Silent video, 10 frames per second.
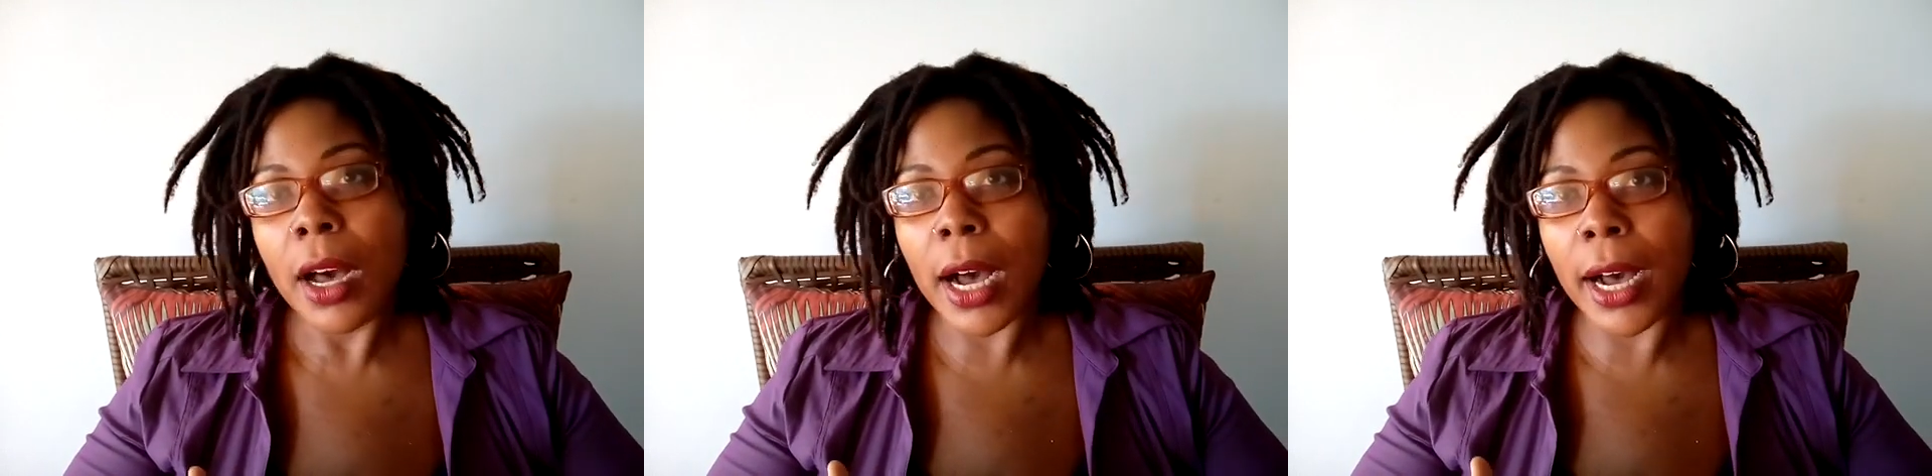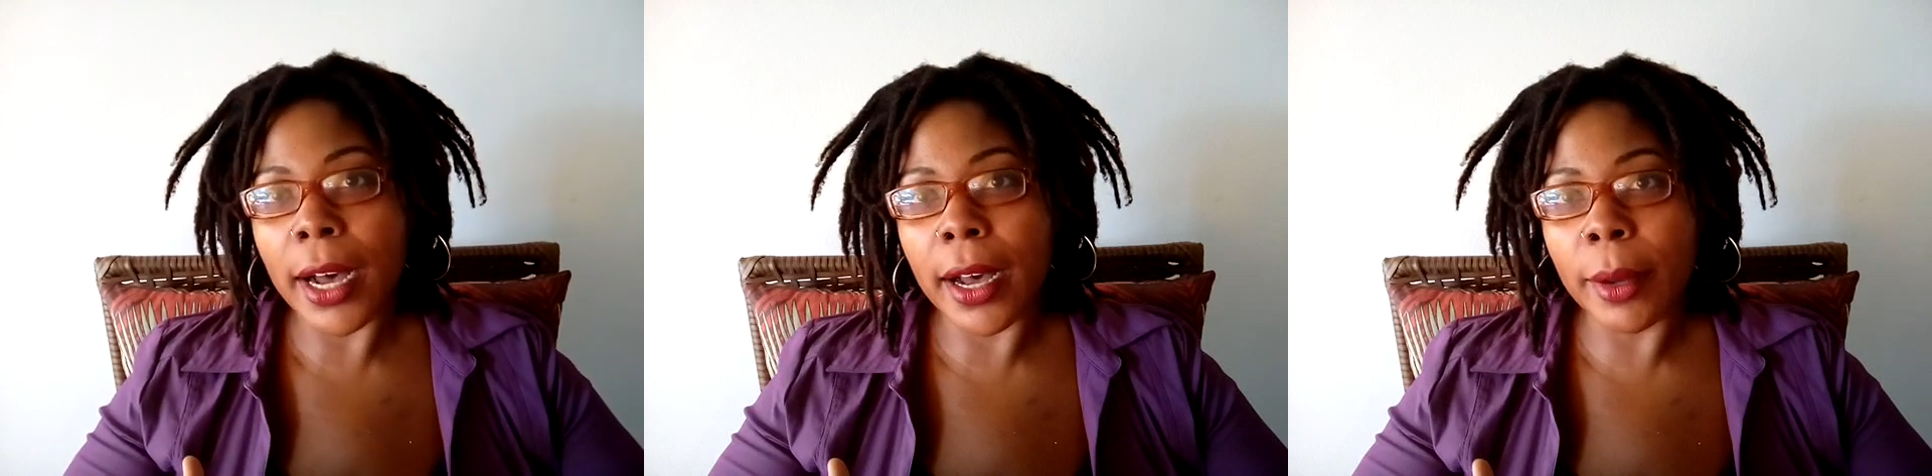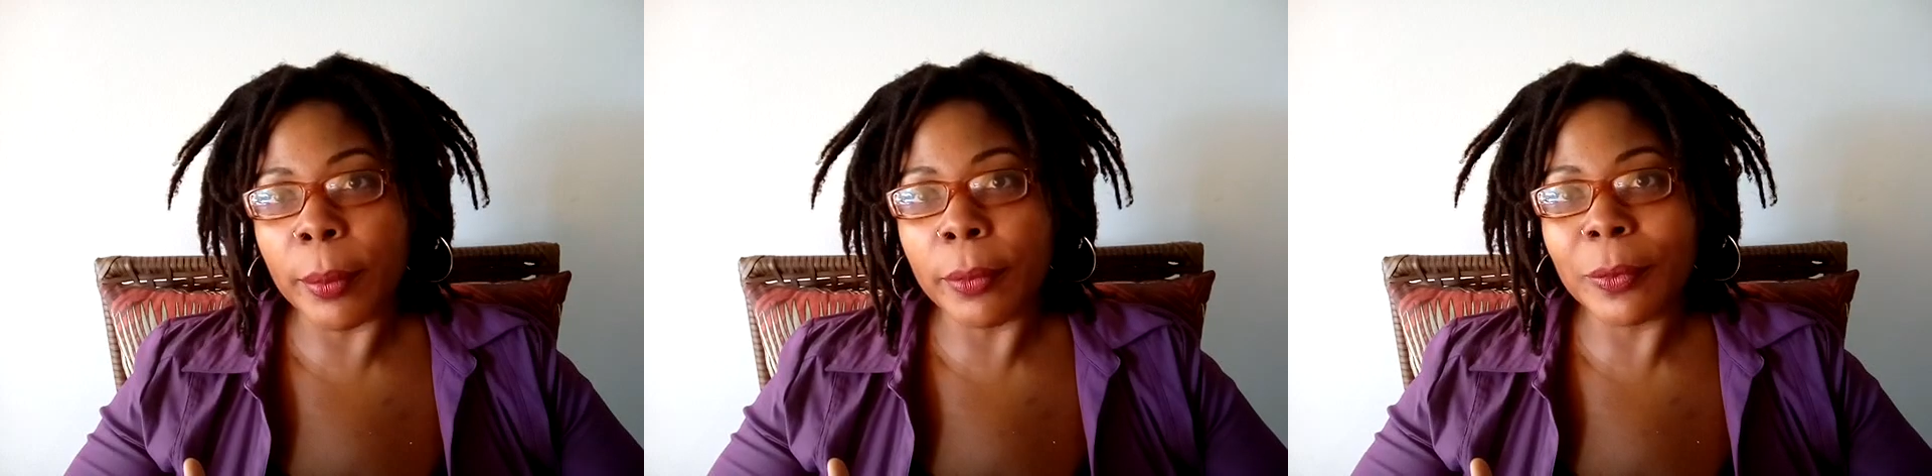
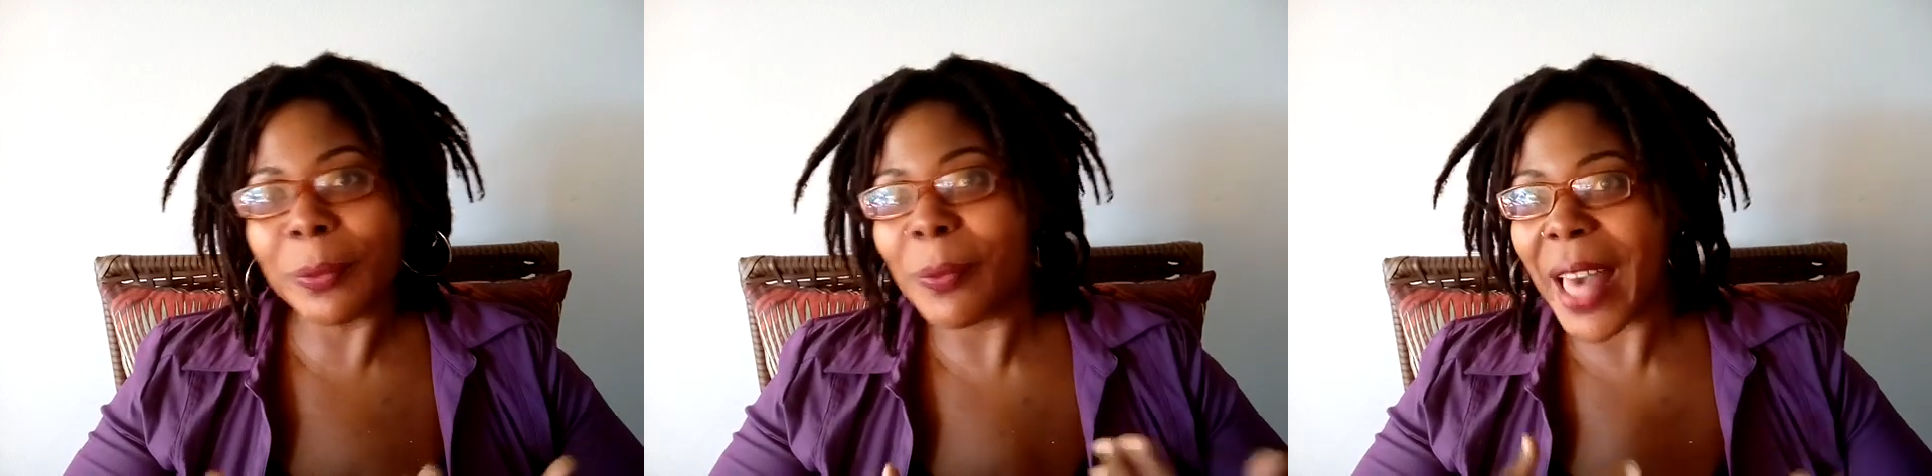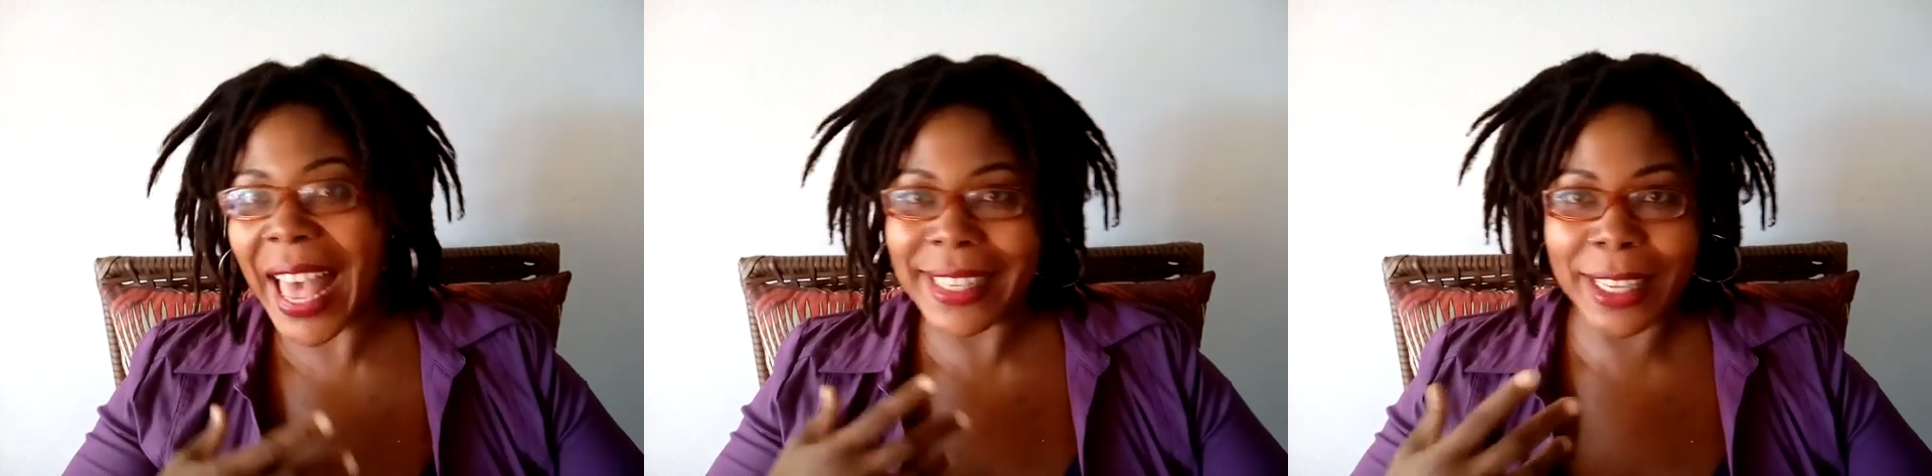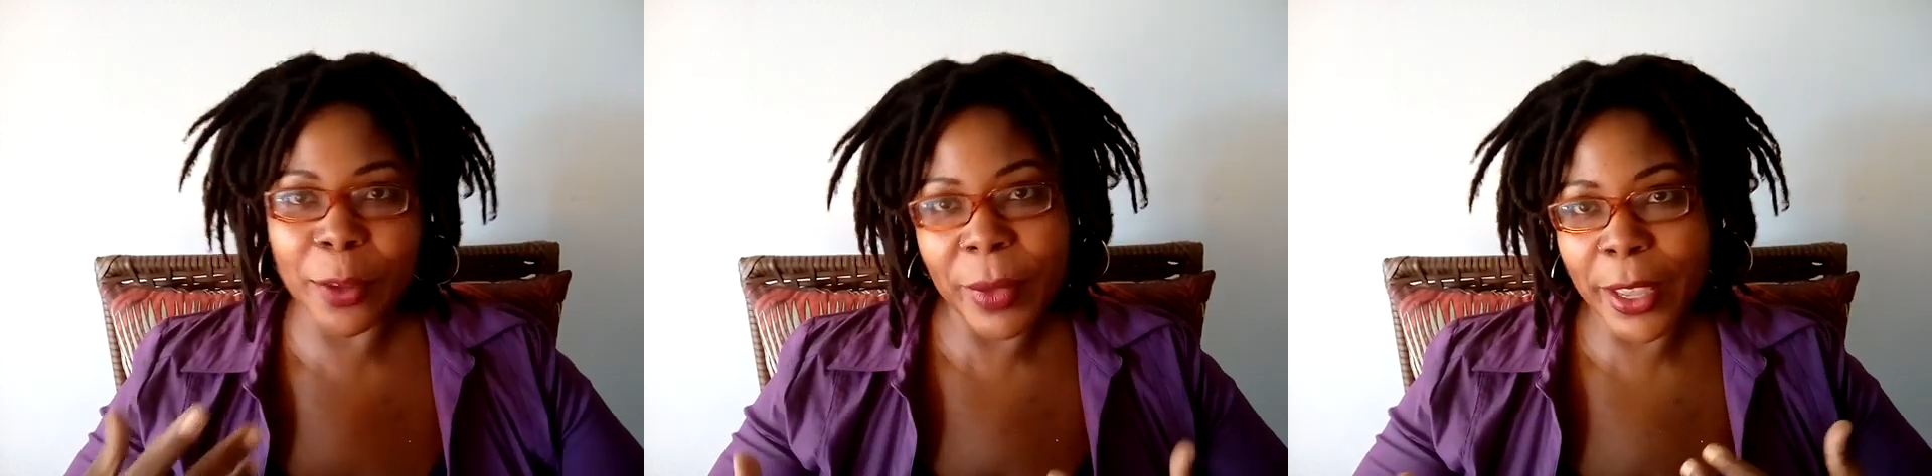
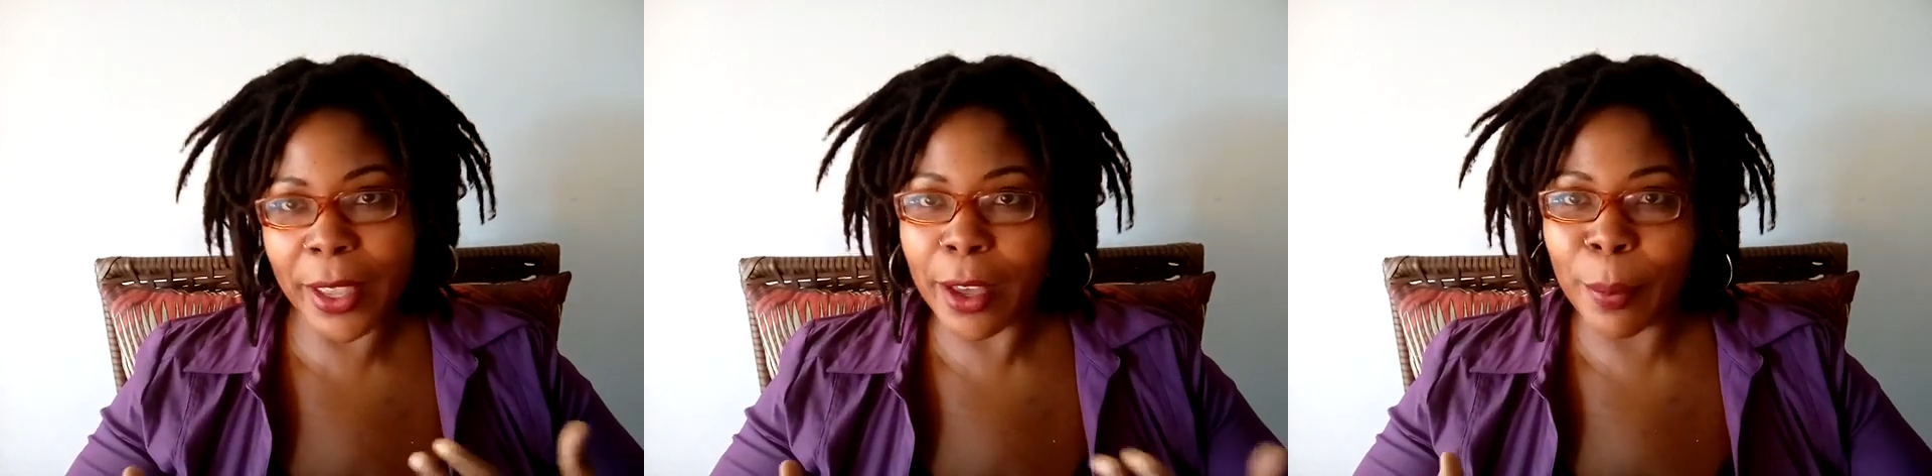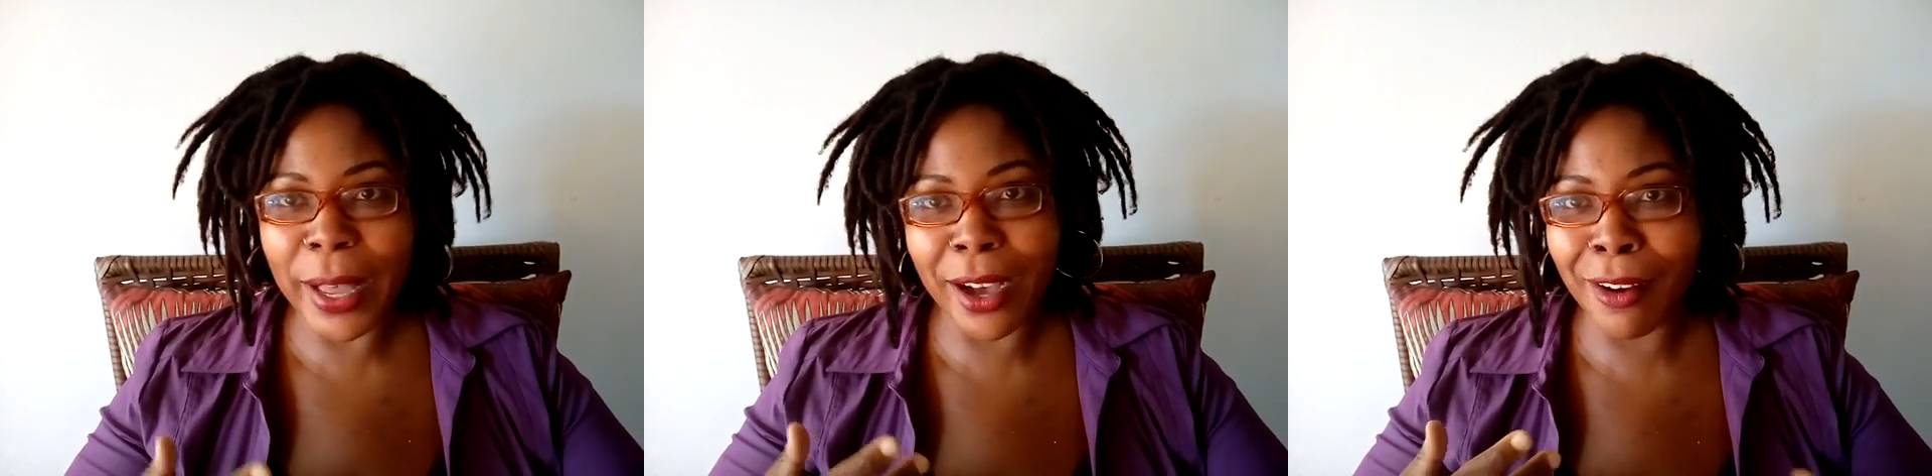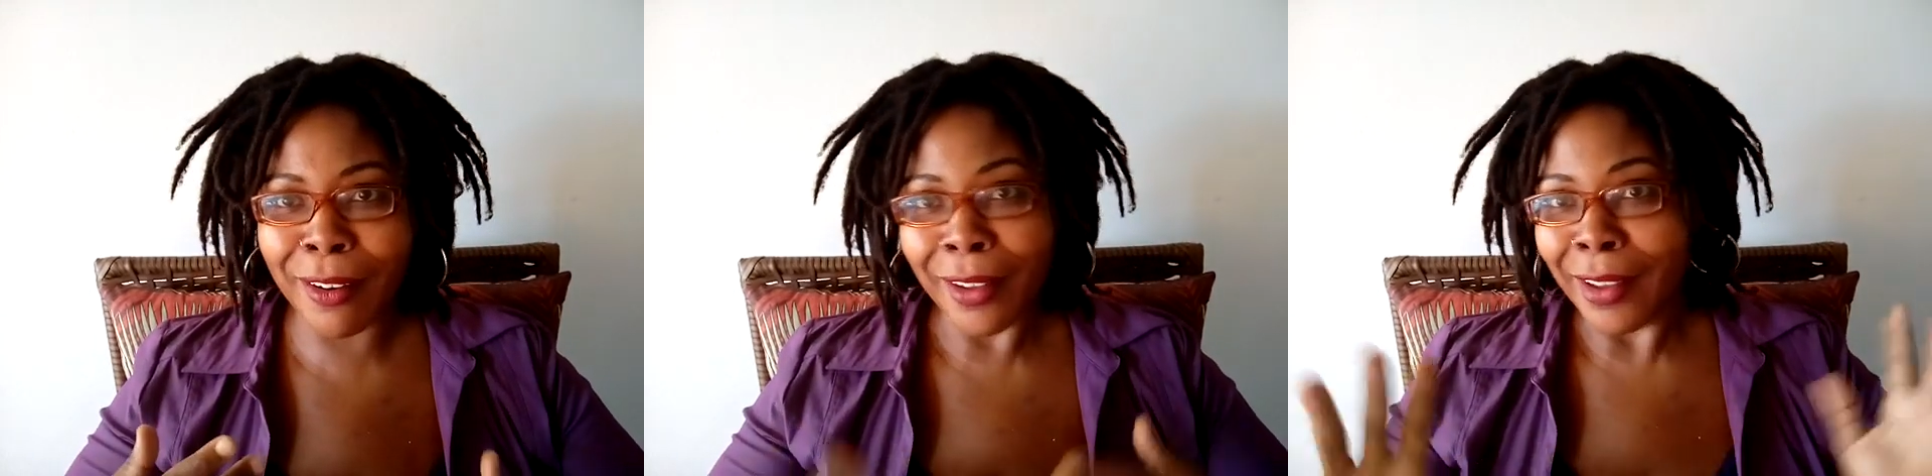asking me
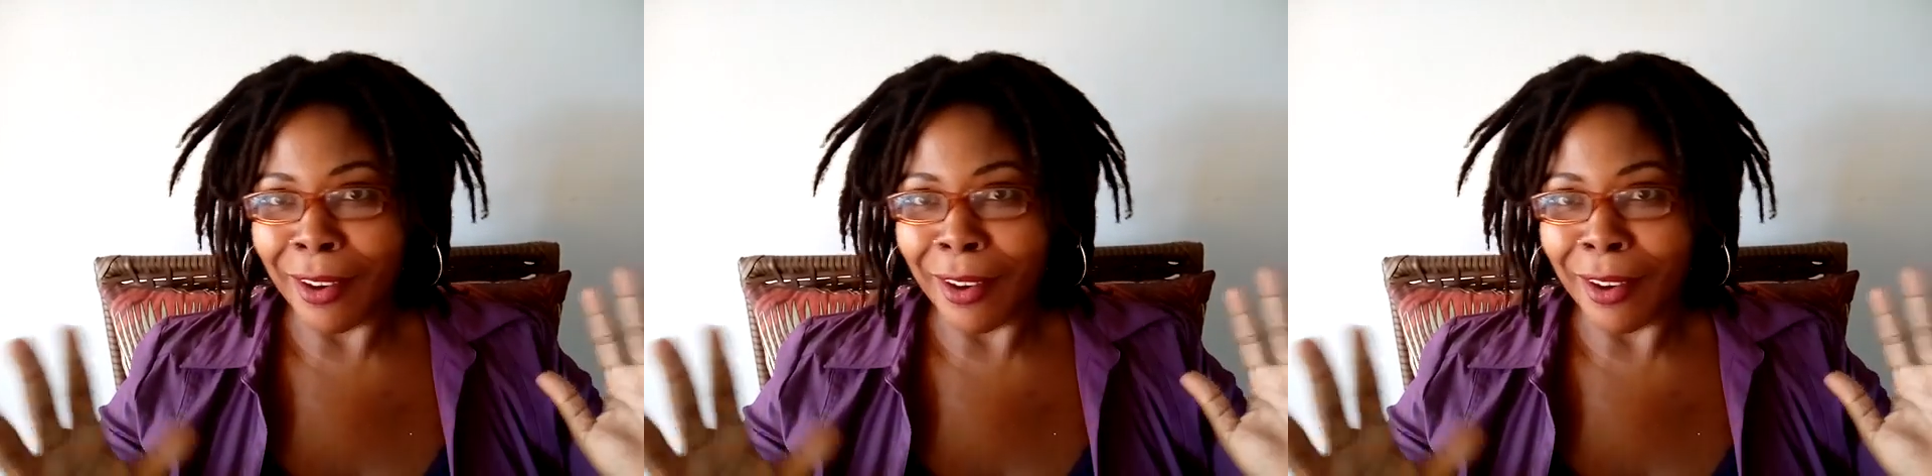about,